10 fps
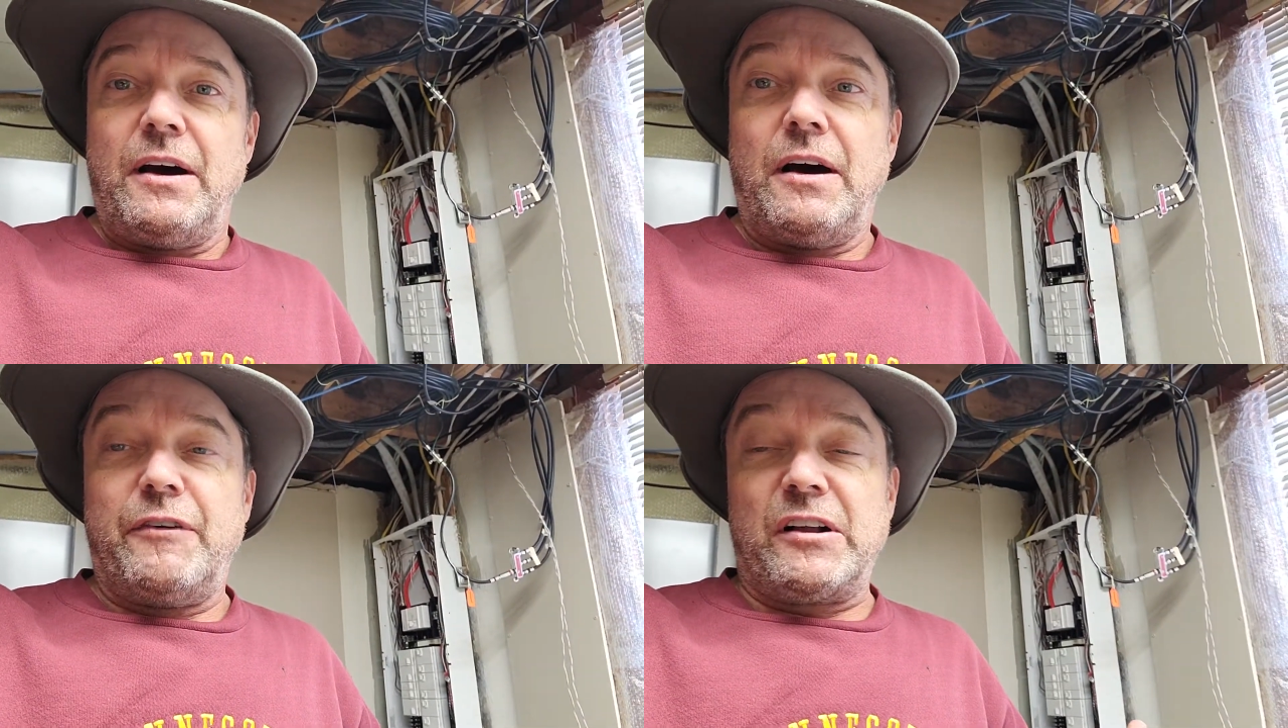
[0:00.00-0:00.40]

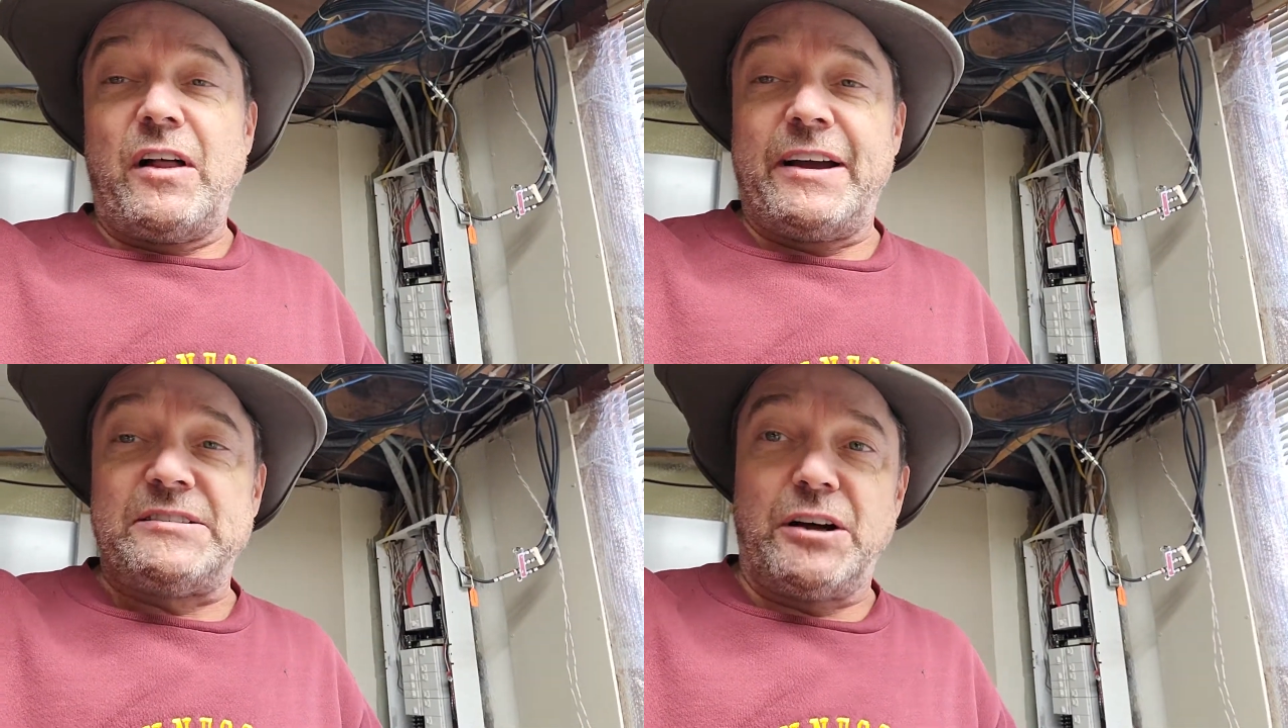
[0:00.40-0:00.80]
of a
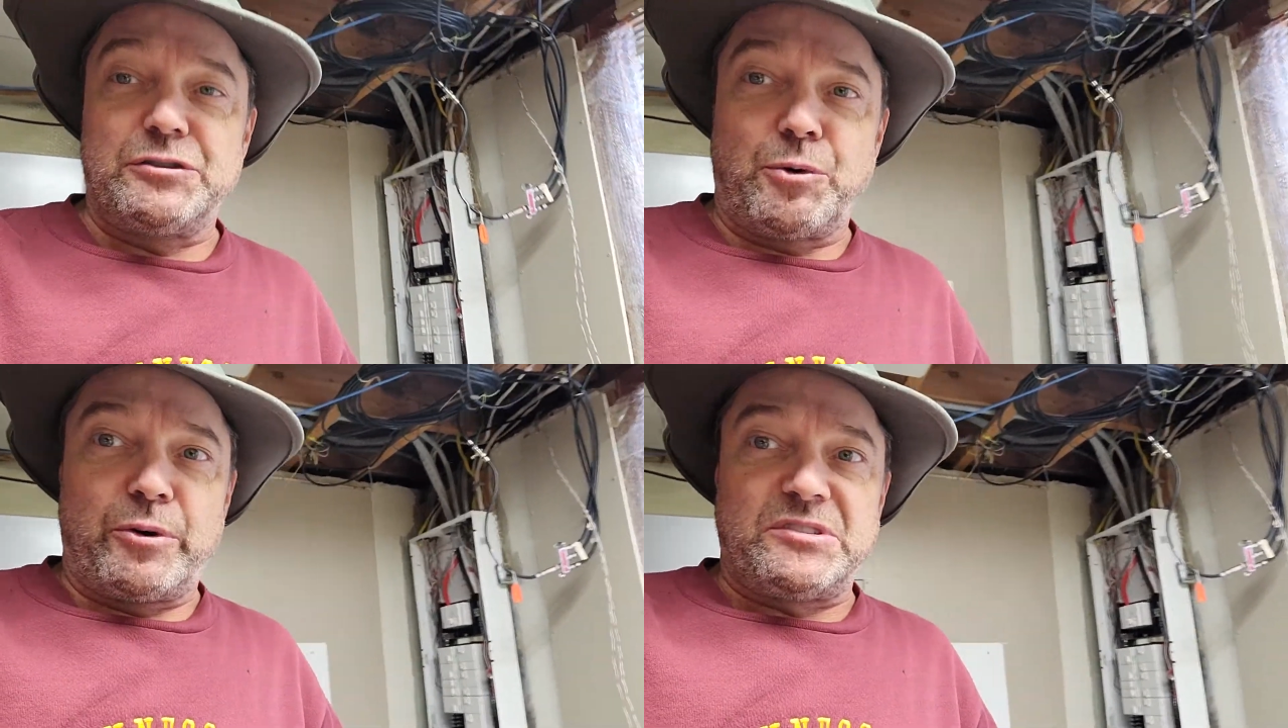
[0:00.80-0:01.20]
client's
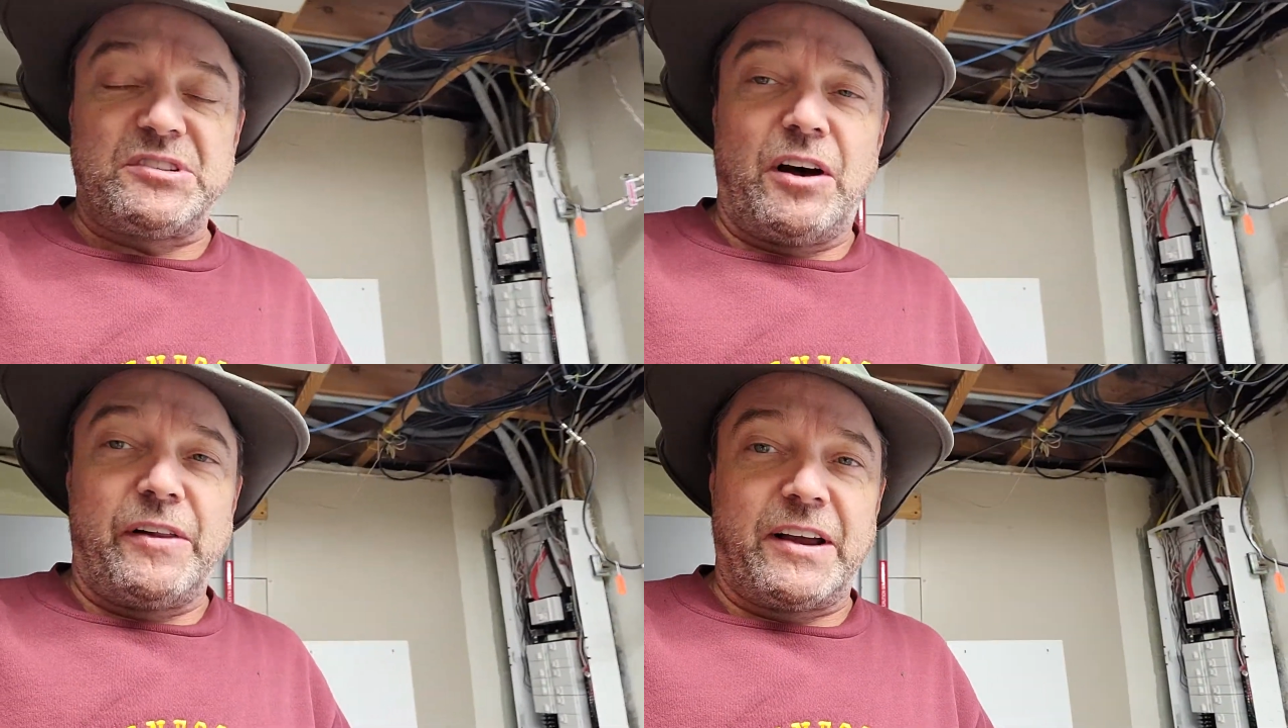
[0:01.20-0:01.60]
house where we're
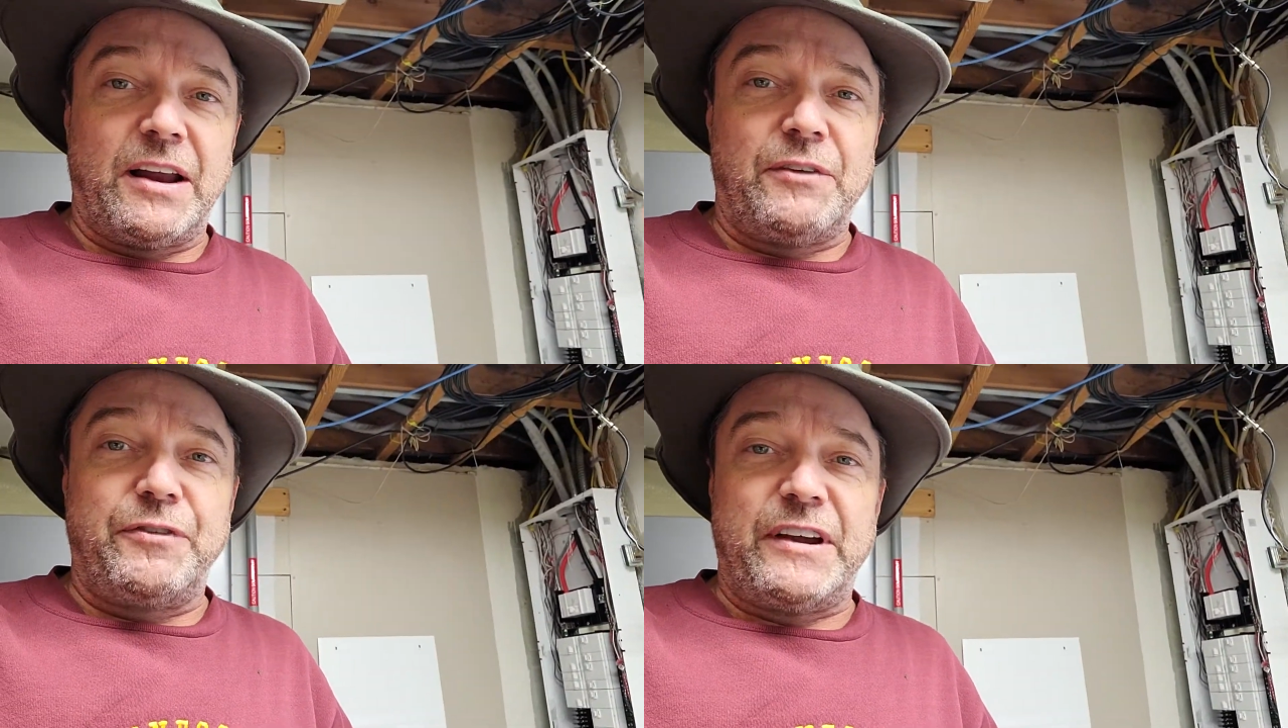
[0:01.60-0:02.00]
installing
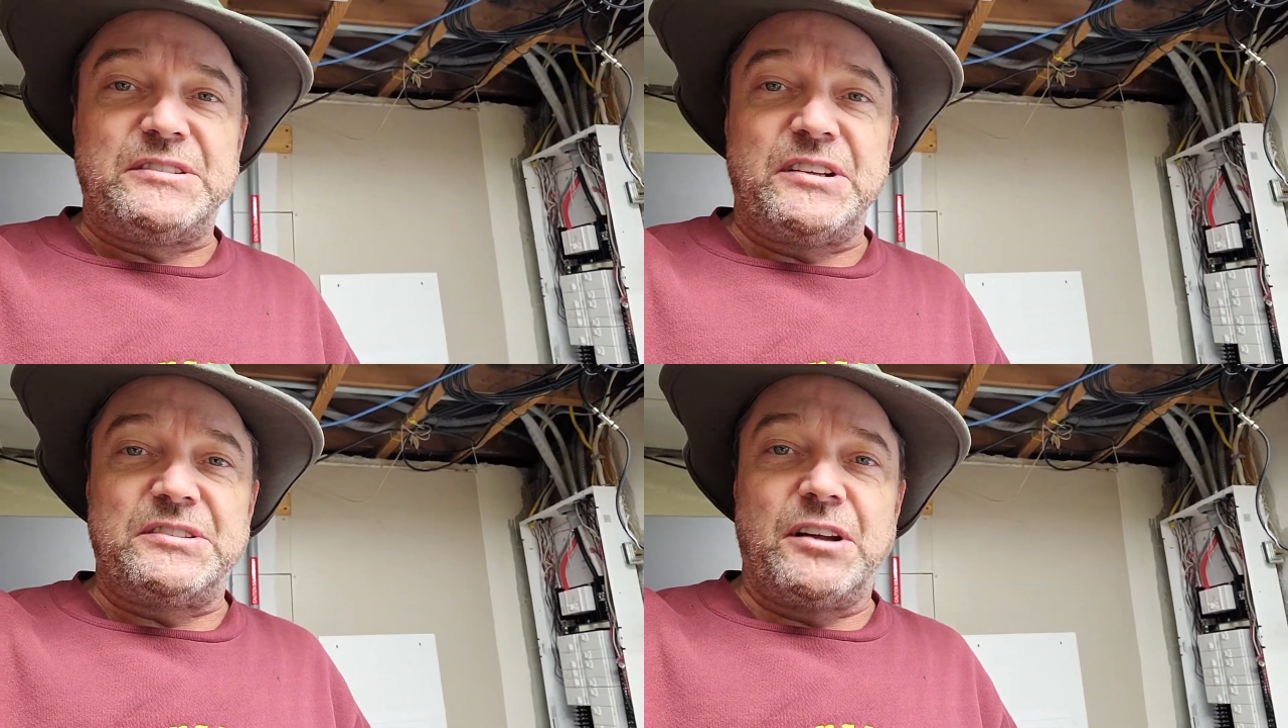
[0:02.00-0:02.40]
an
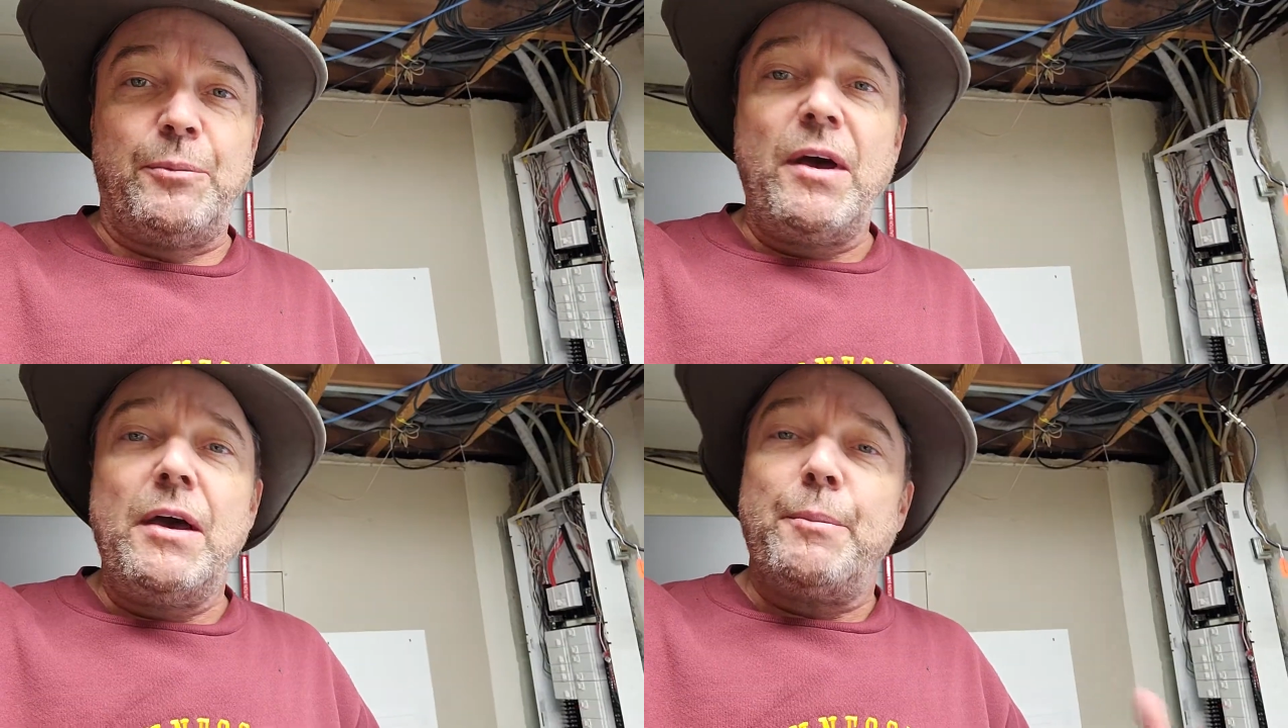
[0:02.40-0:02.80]
Enphase
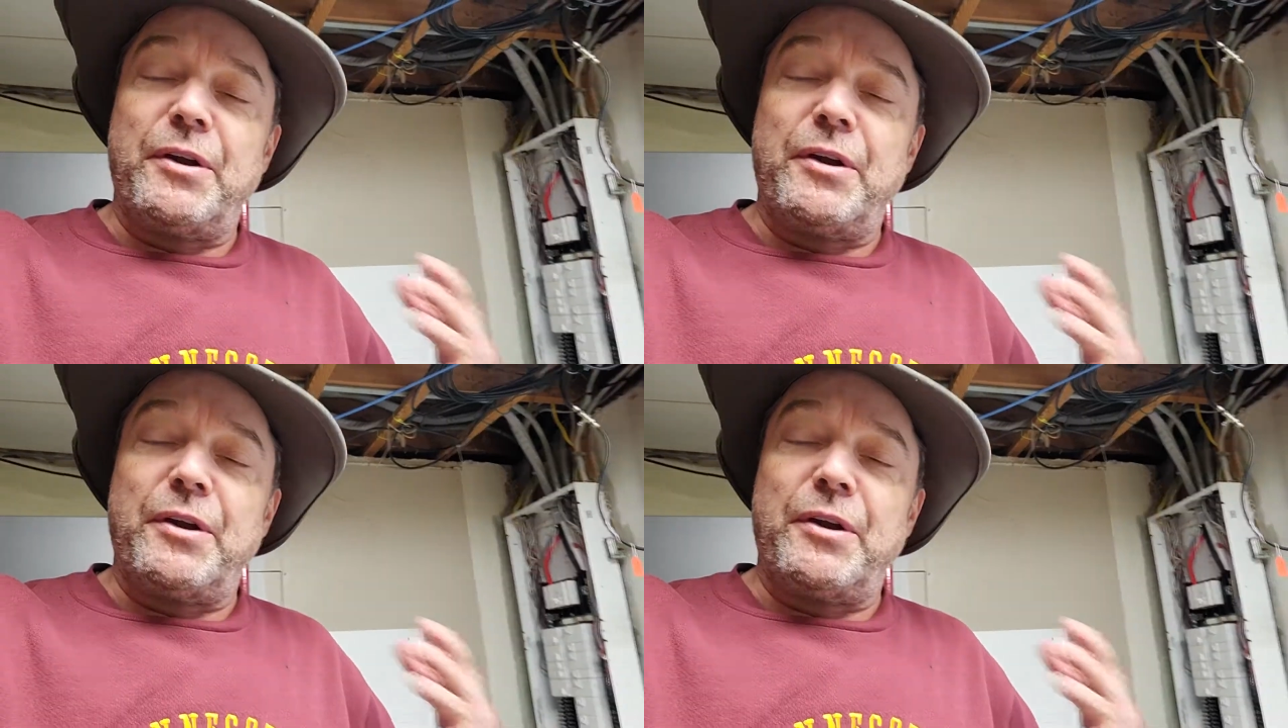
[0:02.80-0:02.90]
system.